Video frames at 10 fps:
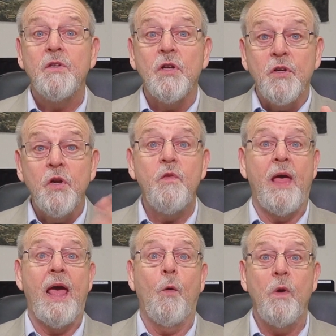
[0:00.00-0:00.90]
To do
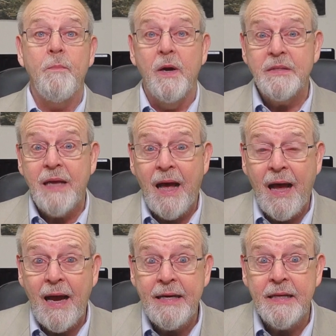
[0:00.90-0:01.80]
that, we must
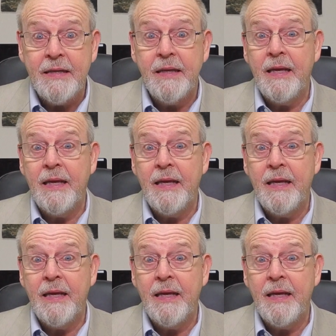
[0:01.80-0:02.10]
hide it